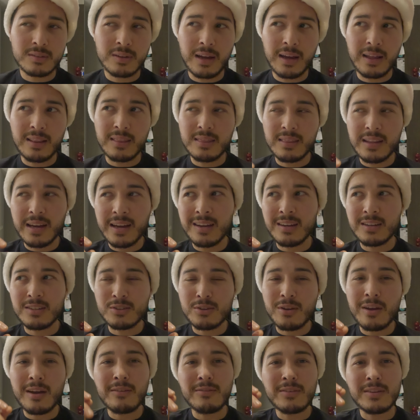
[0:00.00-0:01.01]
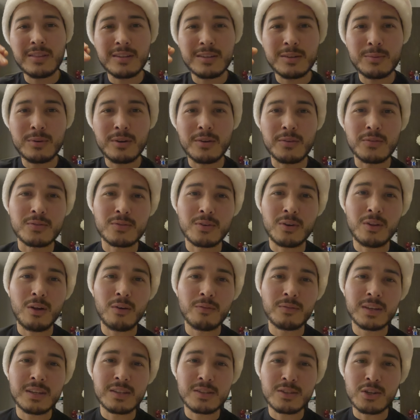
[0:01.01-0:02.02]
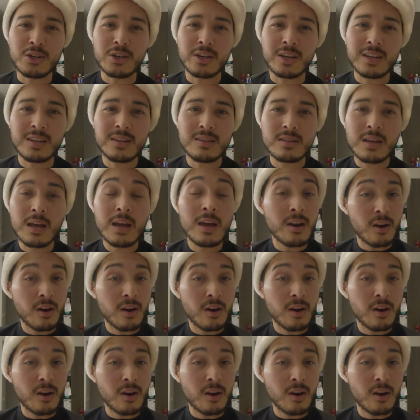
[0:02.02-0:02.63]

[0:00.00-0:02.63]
I like to have a little bit of salt on these cookies.